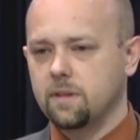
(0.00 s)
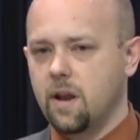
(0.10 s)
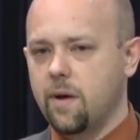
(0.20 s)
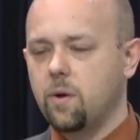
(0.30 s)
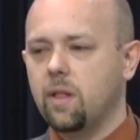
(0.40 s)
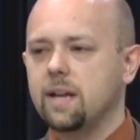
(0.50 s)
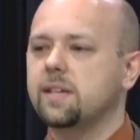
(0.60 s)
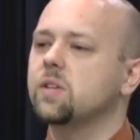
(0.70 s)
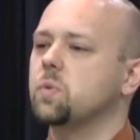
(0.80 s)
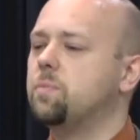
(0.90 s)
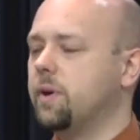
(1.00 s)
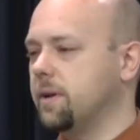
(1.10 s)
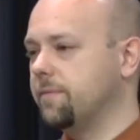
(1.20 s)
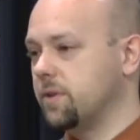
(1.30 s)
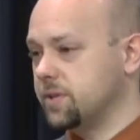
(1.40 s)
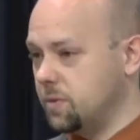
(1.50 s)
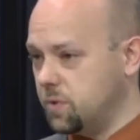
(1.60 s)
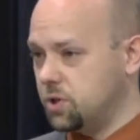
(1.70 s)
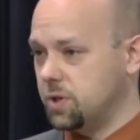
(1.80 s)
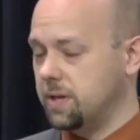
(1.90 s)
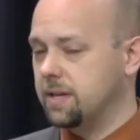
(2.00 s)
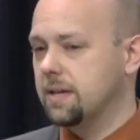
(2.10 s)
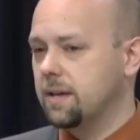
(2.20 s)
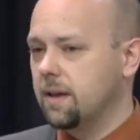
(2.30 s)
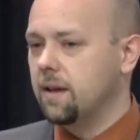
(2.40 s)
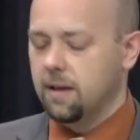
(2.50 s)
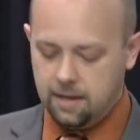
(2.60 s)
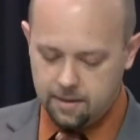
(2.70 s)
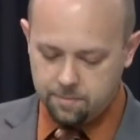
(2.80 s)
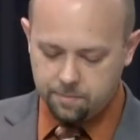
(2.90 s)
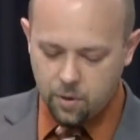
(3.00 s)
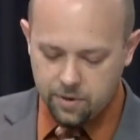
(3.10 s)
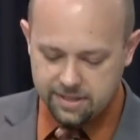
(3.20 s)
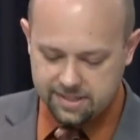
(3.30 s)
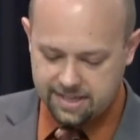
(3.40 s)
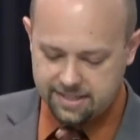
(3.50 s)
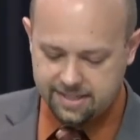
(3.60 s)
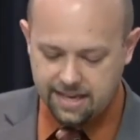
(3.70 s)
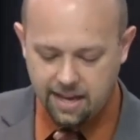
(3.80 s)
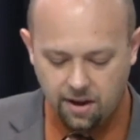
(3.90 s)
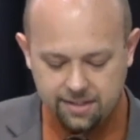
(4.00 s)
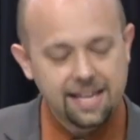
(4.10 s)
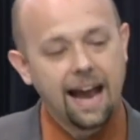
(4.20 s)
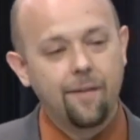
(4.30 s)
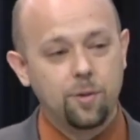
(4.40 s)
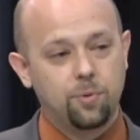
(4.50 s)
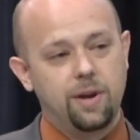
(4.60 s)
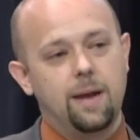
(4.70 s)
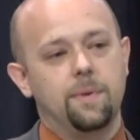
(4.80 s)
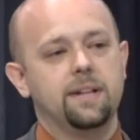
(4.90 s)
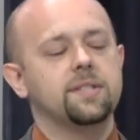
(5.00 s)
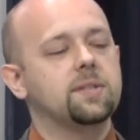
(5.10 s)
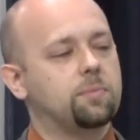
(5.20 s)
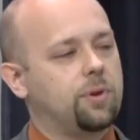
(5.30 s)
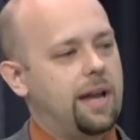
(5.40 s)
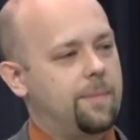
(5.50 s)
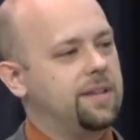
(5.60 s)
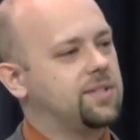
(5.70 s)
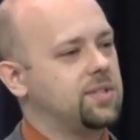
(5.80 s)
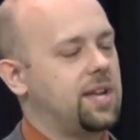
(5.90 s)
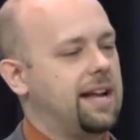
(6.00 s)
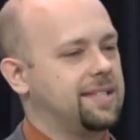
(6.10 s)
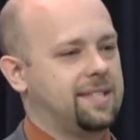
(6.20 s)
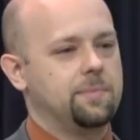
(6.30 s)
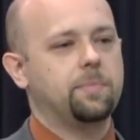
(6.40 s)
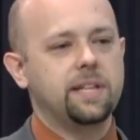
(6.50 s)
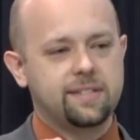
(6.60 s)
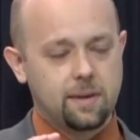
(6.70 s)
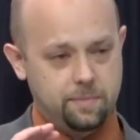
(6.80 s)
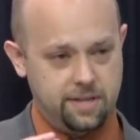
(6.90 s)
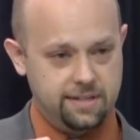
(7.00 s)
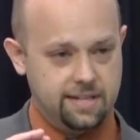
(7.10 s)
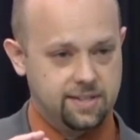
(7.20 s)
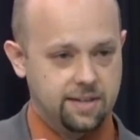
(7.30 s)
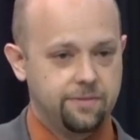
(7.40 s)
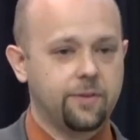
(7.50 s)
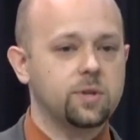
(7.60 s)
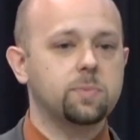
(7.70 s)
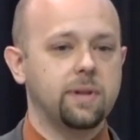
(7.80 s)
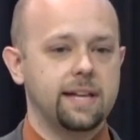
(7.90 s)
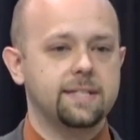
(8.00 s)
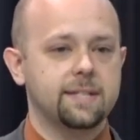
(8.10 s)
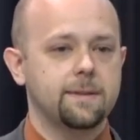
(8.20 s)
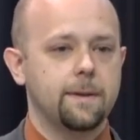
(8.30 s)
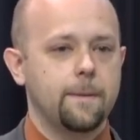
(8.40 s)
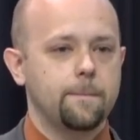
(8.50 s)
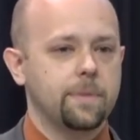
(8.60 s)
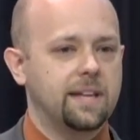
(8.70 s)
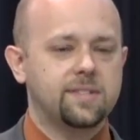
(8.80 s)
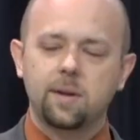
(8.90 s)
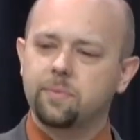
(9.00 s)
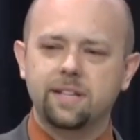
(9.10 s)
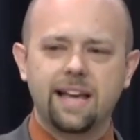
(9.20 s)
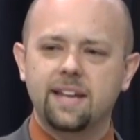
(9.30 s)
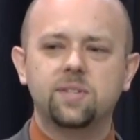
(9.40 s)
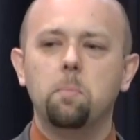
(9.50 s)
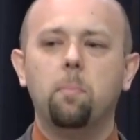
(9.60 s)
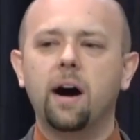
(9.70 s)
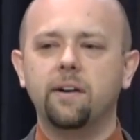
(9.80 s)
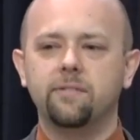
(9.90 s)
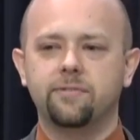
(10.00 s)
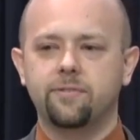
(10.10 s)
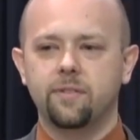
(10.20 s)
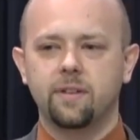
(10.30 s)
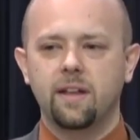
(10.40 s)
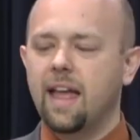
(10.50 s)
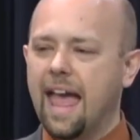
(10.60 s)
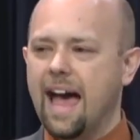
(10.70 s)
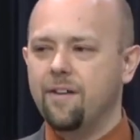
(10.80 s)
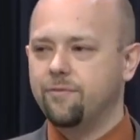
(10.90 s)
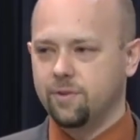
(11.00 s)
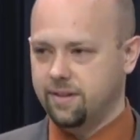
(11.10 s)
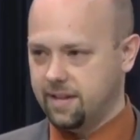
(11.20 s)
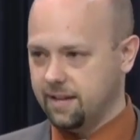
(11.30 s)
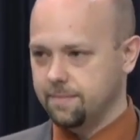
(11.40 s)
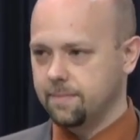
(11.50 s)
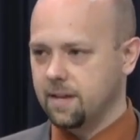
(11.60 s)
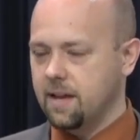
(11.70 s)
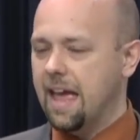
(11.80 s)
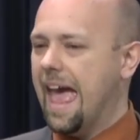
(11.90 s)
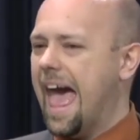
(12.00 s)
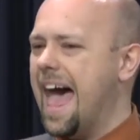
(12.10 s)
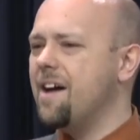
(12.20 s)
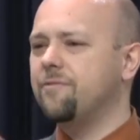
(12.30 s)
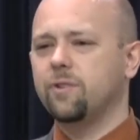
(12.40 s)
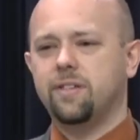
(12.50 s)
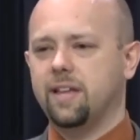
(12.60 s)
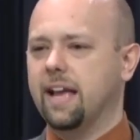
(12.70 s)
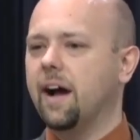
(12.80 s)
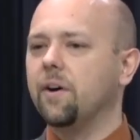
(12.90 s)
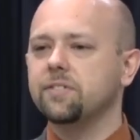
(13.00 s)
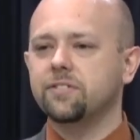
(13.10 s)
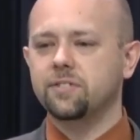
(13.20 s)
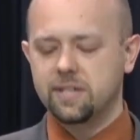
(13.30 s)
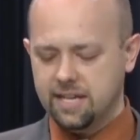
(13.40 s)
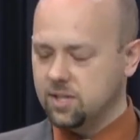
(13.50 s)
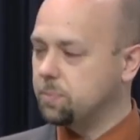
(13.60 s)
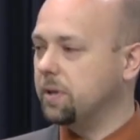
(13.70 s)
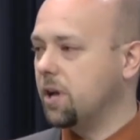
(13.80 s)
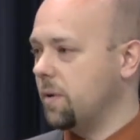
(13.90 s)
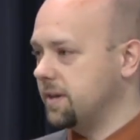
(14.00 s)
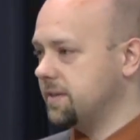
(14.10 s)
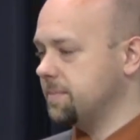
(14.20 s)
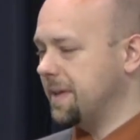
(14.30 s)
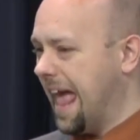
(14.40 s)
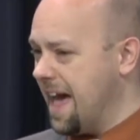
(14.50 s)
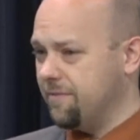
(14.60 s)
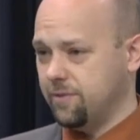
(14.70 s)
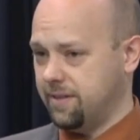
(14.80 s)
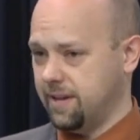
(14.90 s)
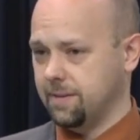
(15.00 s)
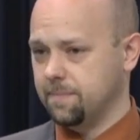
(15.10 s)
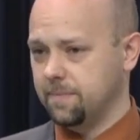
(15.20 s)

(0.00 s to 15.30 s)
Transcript: And I know a lot of times we put him first, and we should. But when it says that ought to have the preeminence, preeminence is not simply something that's in first place, it's something that is above everything. Everything else is below it. Everything.